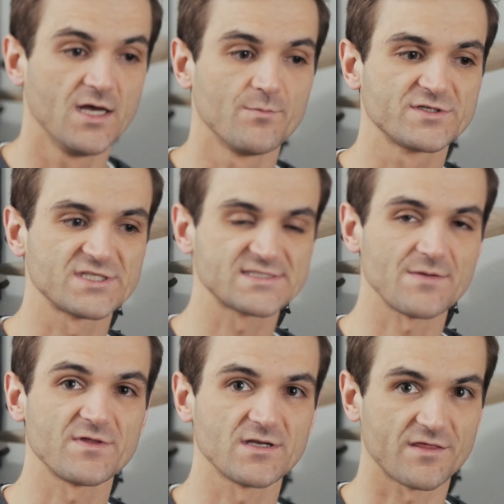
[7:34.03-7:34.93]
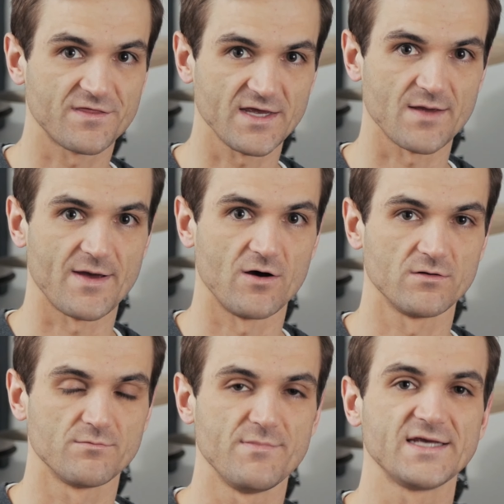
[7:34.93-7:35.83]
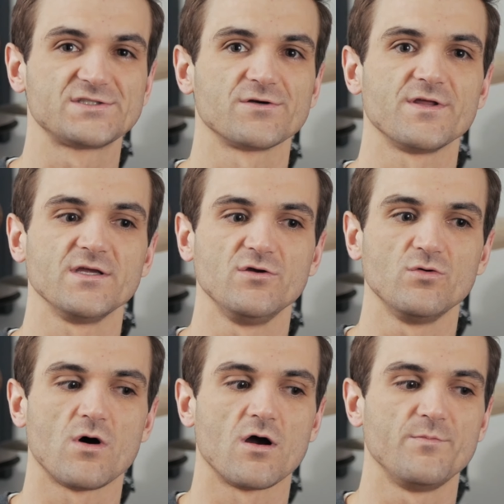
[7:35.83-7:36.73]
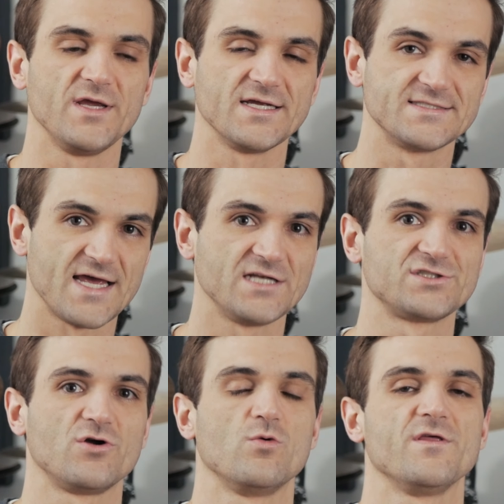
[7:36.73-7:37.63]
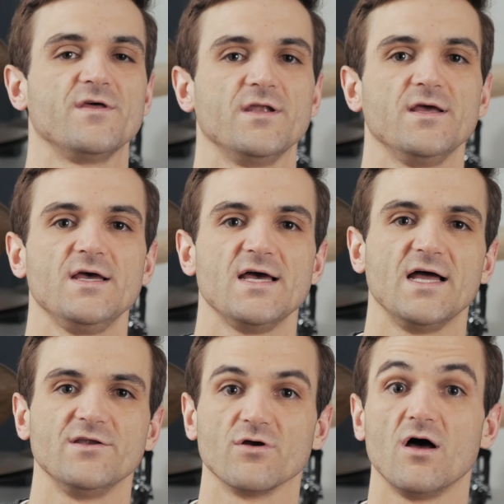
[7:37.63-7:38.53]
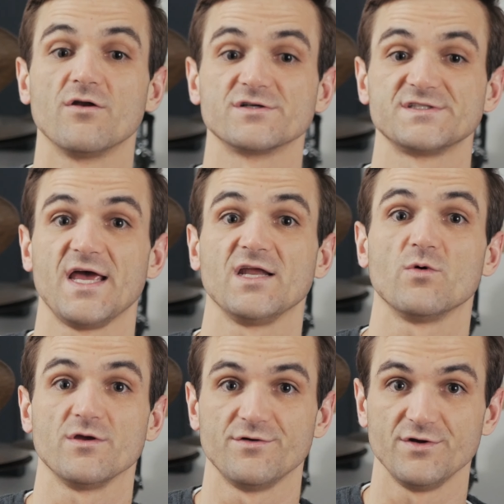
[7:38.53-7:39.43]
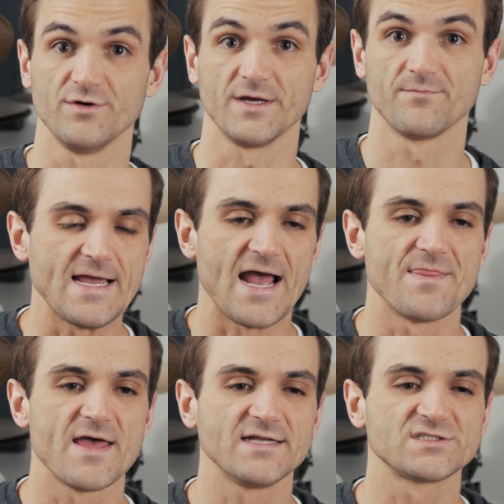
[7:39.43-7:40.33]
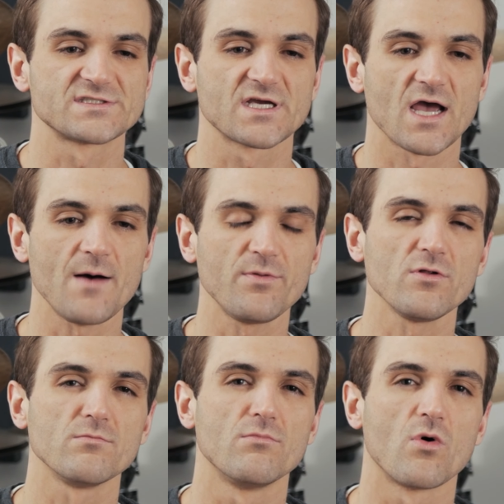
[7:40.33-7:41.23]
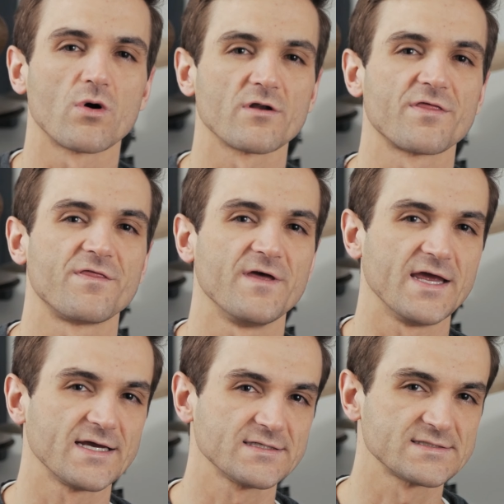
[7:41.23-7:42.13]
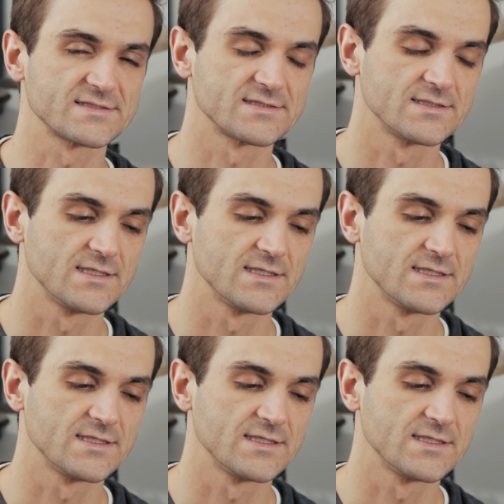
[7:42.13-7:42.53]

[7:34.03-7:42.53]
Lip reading: But just something to think about. Make sure that you are being intentional with it and you're understanding what you're doing. And then just a couple more things.